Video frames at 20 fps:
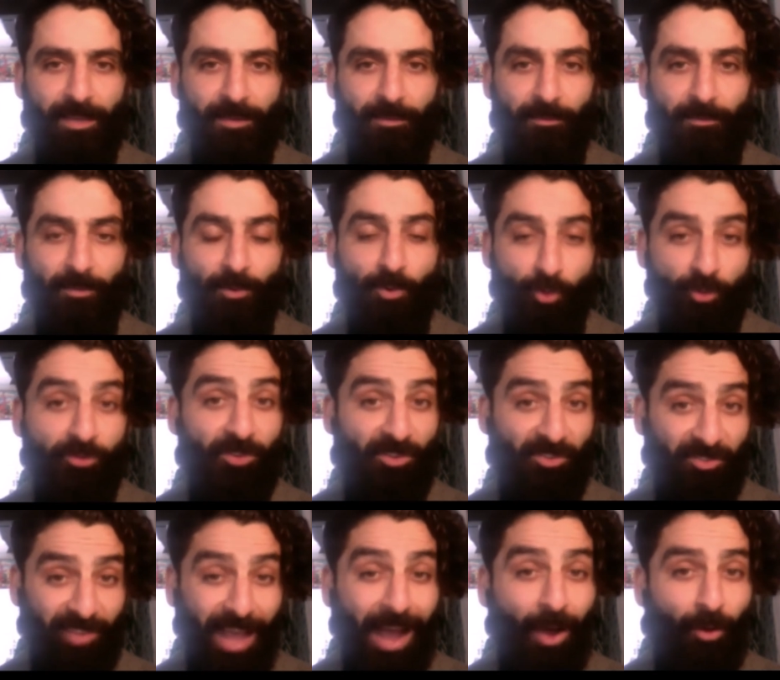who's a
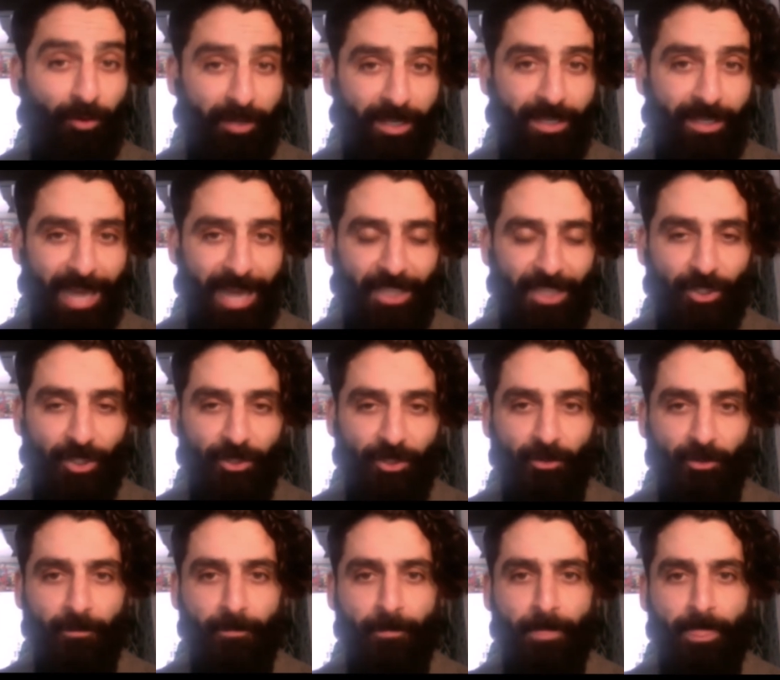Saudi national,
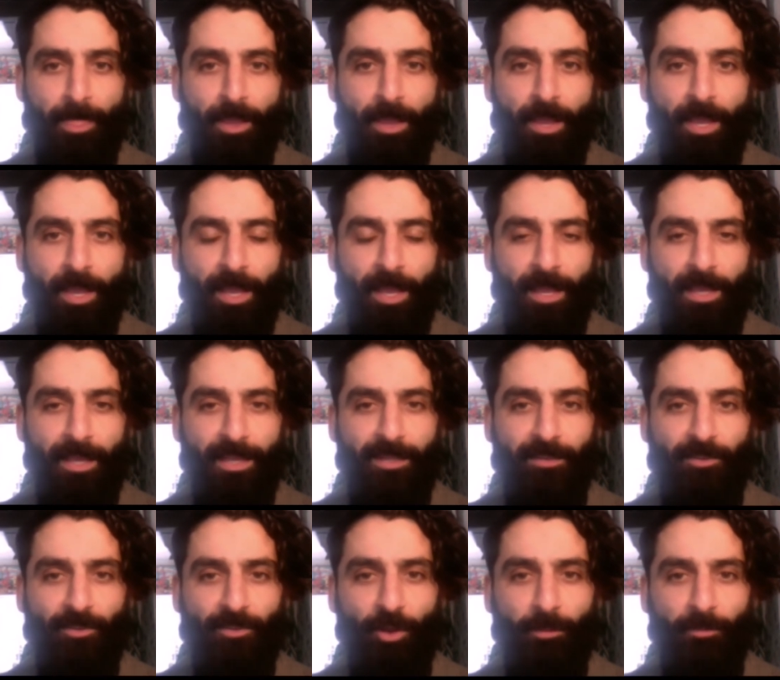in
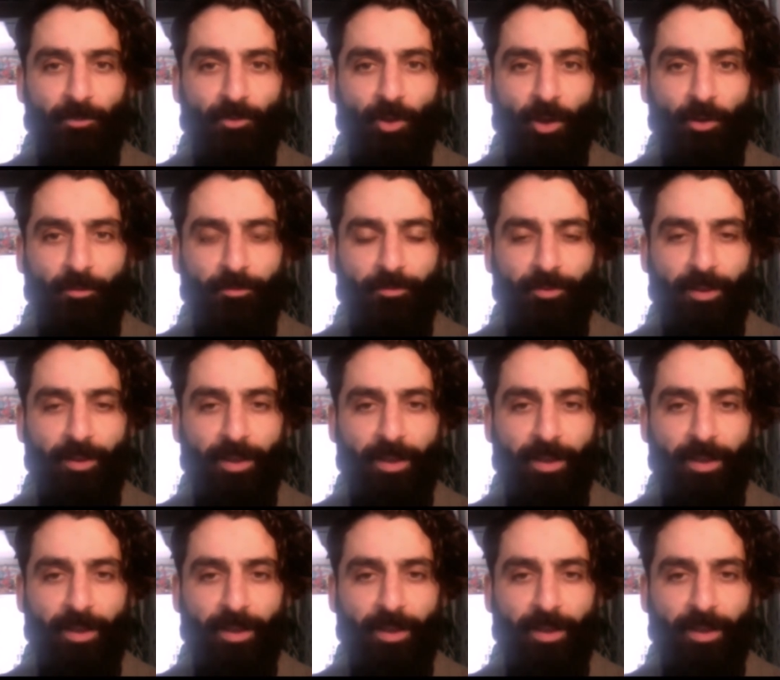terms of